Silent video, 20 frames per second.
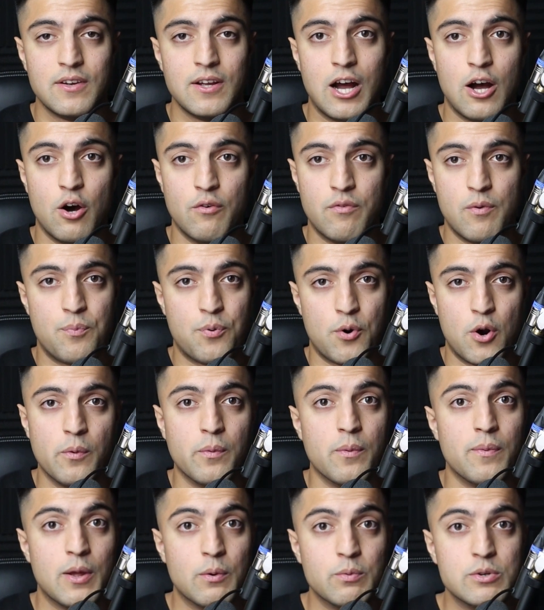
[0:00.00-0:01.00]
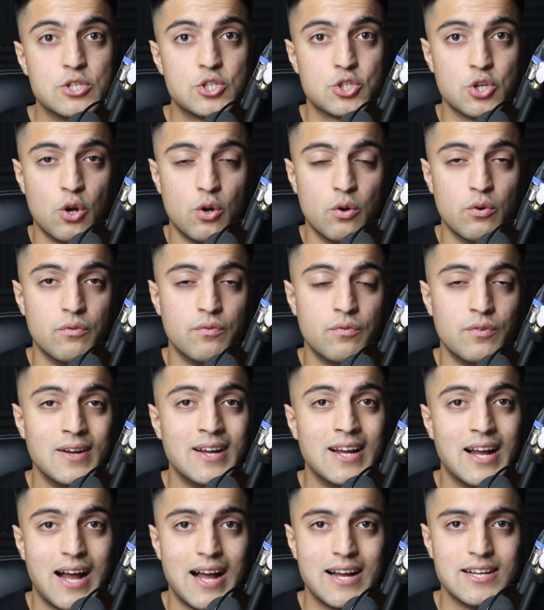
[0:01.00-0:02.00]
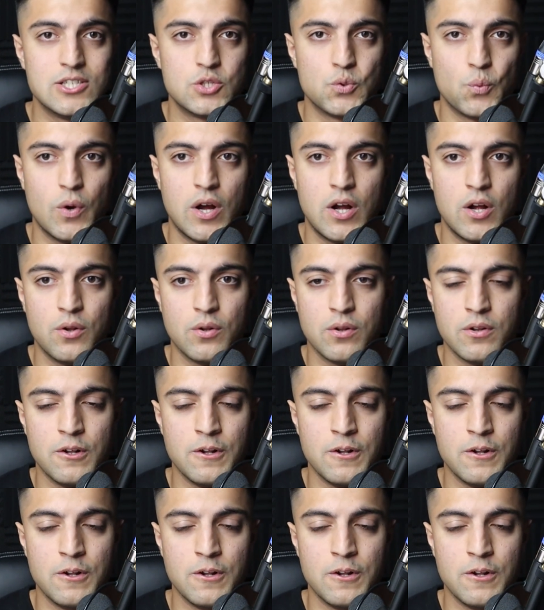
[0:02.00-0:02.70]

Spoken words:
of a problem that we solve as well.